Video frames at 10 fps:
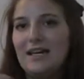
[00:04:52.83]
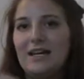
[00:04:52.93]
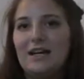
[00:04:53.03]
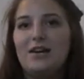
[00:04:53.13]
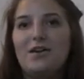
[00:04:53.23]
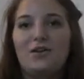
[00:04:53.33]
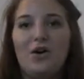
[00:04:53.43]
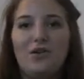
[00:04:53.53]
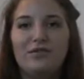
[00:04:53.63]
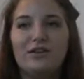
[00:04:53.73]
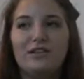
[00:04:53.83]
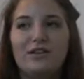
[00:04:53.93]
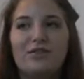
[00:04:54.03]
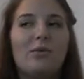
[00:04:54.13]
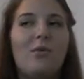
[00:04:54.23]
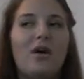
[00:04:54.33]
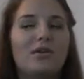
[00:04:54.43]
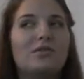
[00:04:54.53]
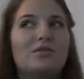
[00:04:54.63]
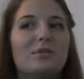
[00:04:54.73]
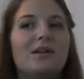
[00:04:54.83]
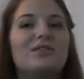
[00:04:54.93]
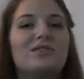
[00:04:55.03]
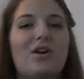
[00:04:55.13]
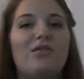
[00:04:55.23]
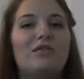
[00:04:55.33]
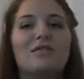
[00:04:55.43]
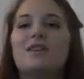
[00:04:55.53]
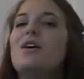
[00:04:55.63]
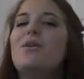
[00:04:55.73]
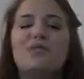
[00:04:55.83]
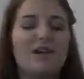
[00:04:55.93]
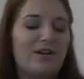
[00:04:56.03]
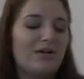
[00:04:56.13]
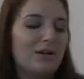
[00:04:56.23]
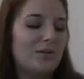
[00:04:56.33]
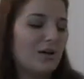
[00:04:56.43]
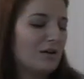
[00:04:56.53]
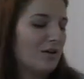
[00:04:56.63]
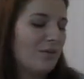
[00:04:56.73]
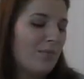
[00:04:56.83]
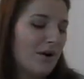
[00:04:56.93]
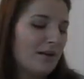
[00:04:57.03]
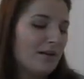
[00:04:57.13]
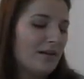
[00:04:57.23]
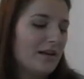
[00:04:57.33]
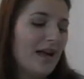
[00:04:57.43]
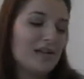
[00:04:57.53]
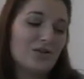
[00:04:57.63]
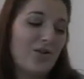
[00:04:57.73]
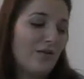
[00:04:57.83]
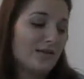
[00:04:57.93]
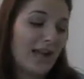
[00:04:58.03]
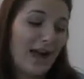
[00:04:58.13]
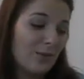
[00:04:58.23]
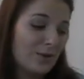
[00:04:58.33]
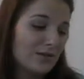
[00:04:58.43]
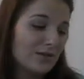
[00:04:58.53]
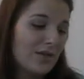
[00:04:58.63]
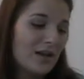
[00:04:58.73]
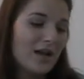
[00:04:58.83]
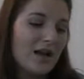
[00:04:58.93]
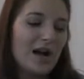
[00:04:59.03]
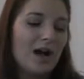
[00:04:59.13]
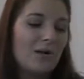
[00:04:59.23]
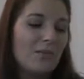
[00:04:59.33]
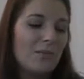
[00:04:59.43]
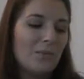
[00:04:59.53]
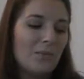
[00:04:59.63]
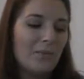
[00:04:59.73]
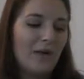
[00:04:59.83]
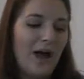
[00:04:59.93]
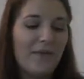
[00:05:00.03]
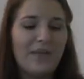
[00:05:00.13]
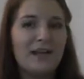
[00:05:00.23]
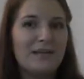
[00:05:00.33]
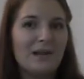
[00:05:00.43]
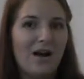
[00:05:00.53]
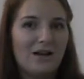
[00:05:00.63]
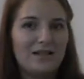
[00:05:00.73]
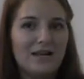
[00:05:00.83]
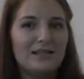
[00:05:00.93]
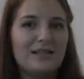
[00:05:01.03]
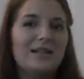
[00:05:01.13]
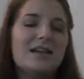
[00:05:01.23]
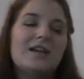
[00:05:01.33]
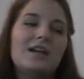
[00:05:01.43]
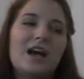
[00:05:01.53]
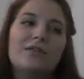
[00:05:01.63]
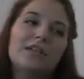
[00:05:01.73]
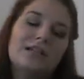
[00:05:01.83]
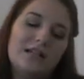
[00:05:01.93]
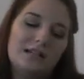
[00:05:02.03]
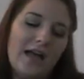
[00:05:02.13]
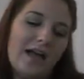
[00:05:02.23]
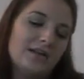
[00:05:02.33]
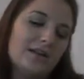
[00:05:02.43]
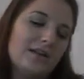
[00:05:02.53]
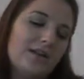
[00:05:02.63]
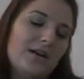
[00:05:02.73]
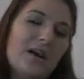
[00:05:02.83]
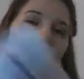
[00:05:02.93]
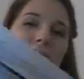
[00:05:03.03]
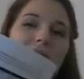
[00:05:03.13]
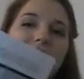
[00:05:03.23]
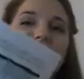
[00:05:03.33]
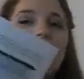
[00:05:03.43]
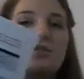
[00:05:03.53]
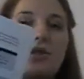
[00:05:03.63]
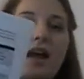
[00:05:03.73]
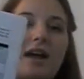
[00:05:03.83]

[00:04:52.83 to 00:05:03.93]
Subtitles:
in another office, you have to walk through somebody else's office, which I find really weird, but it has their office hours, how they like to be contacted. I really like that. And then it also